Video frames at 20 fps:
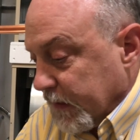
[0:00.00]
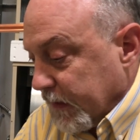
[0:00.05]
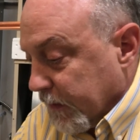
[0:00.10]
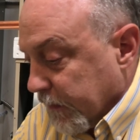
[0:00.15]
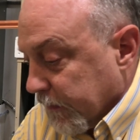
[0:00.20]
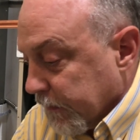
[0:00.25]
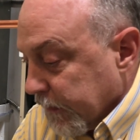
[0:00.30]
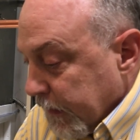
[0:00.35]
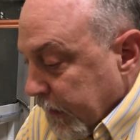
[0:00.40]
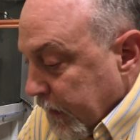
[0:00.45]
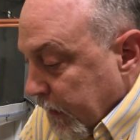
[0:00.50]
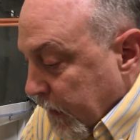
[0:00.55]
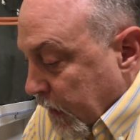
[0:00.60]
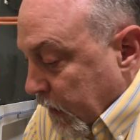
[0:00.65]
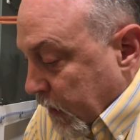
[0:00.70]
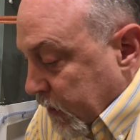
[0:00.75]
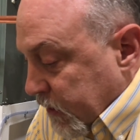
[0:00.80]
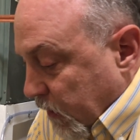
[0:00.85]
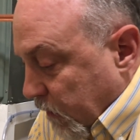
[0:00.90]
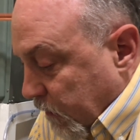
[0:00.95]
in here.
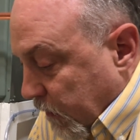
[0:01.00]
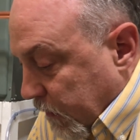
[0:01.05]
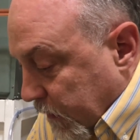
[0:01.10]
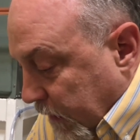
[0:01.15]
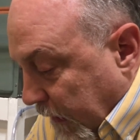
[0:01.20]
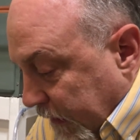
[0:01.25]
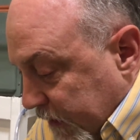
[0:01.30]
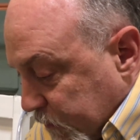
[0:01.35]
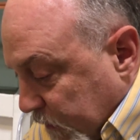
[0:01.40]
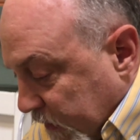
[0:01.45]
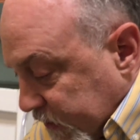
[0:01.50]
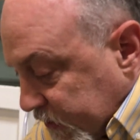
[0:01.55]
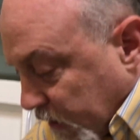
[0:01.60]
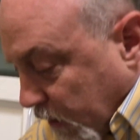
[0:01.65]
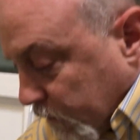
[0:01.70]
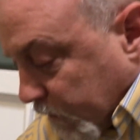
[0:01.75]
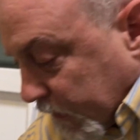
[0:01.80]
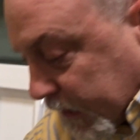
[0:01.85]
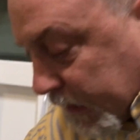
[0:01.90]
So I just want to start with